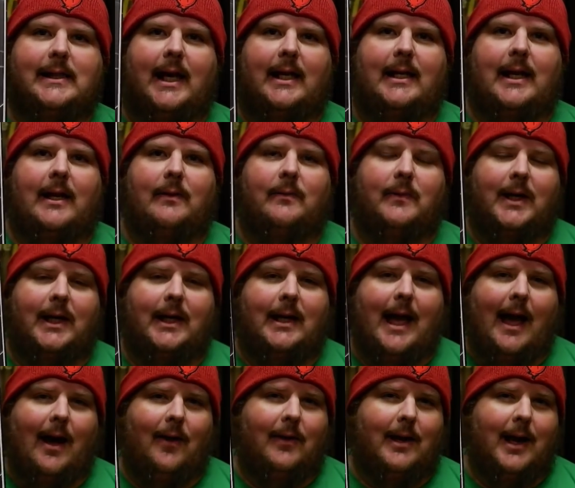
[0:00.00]
and then read
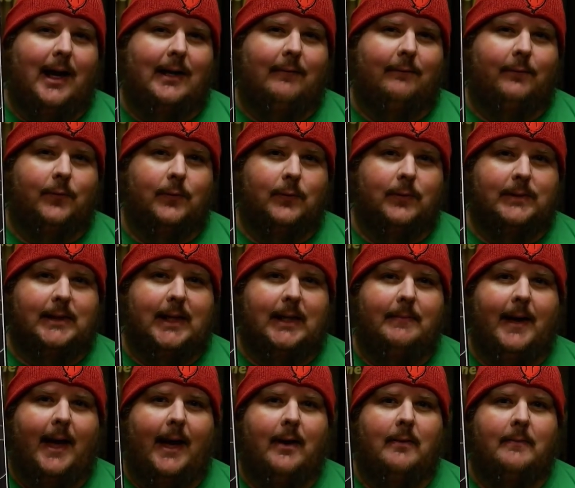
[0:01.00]
Our Kind of Cruelty
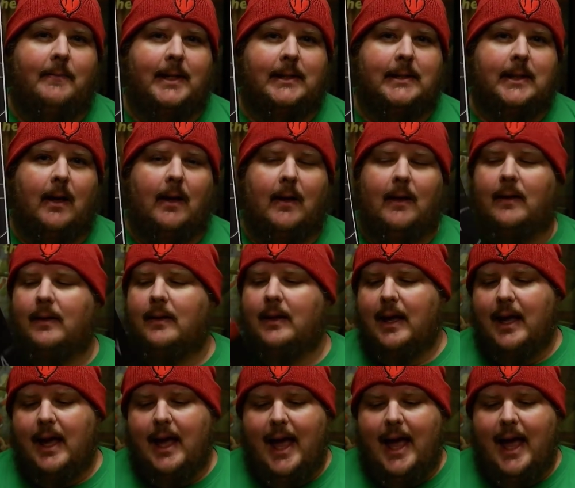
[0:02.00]
by Araminta Hall,